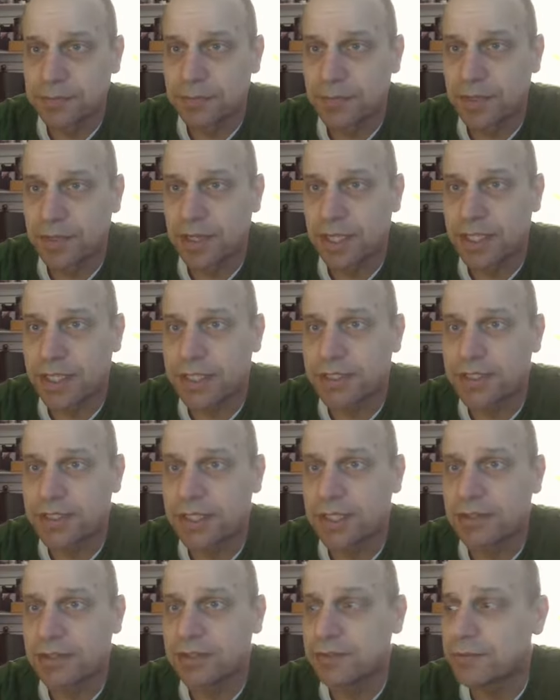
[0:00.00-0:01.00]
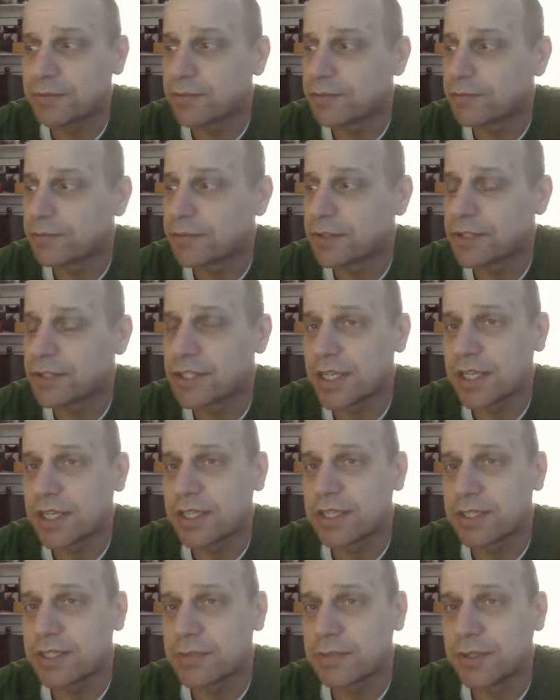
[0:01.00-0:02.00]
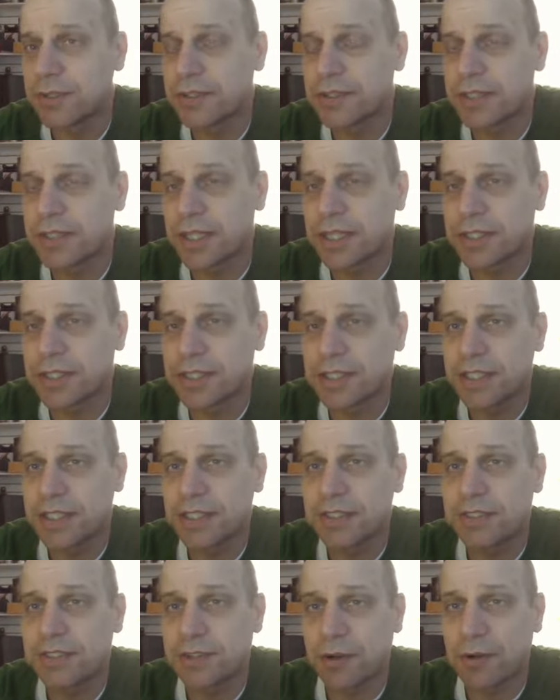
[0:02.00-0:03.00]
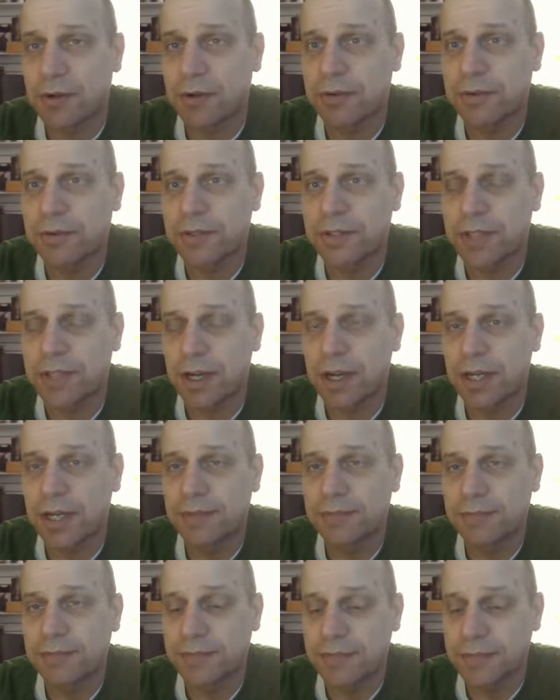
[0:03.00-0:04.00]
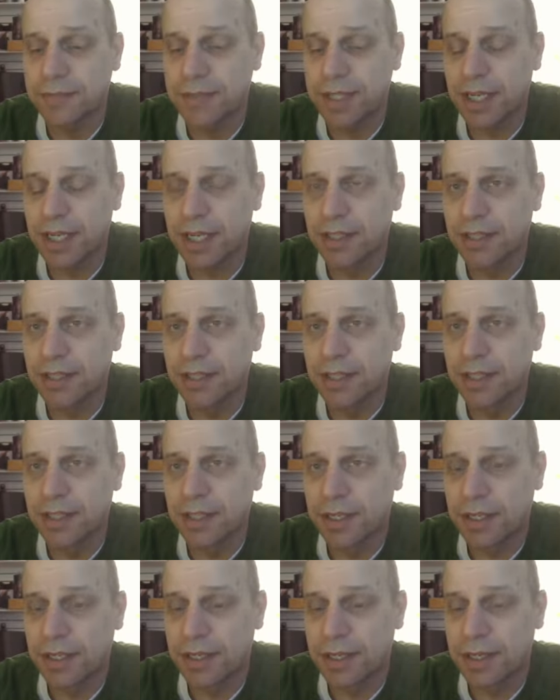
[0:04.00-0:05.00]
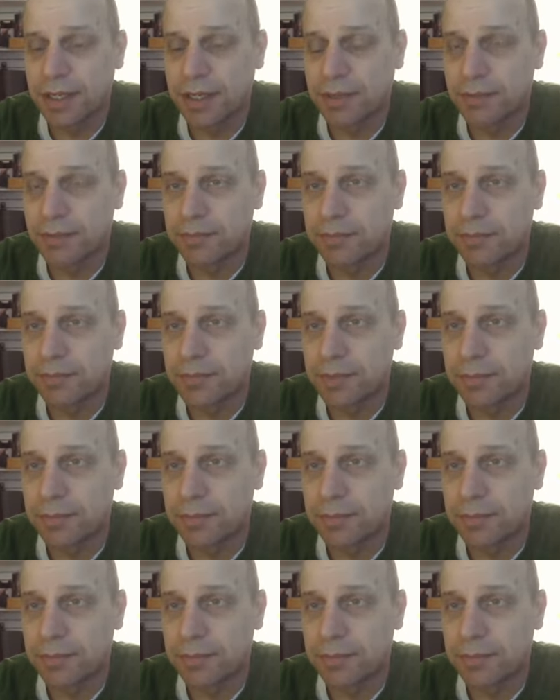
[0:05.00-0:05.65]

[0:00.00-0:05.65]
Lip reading: I can tell you from firsthand experience, and I see this all the time, that the